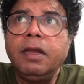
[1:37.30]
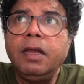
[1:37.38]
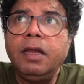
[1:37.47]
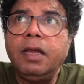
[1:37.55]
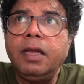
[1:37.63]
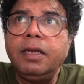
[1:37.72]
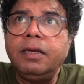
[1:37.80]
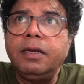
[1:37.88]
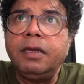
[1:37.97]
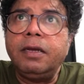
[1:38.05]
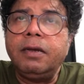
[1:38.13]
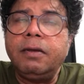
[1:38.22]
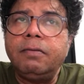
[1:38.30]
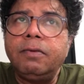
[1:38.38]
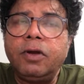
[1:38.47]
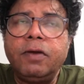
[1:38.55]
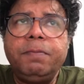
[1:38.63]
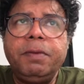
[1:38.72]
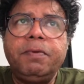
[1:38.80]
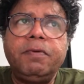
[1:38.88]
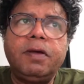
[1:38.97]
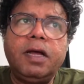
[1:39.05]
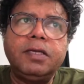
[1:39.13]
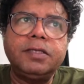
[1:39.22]
And a lot of people
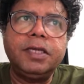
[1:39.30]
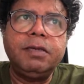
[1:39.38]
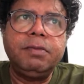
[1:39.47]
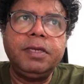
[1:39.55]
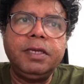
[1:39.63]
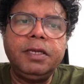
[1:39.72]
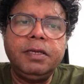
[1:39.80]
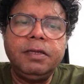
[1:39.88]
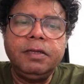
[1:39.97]
were asking me